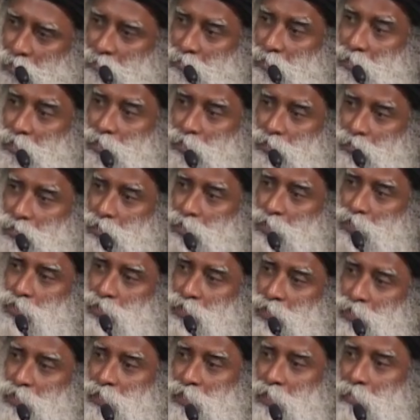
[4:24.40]
which is
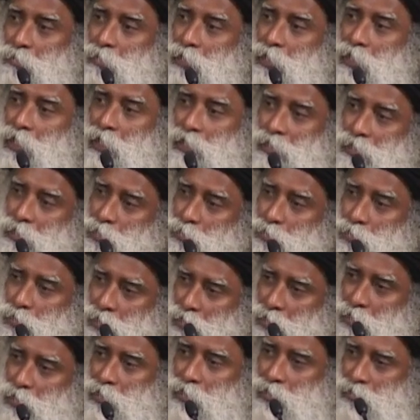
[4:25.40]
nurturing something else
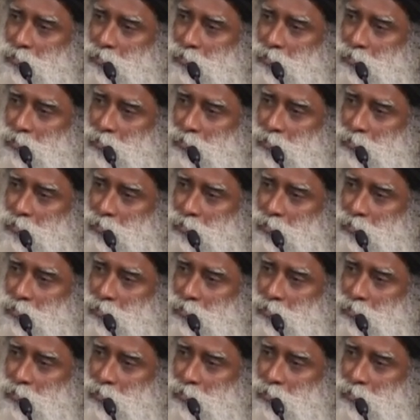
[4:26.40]
within.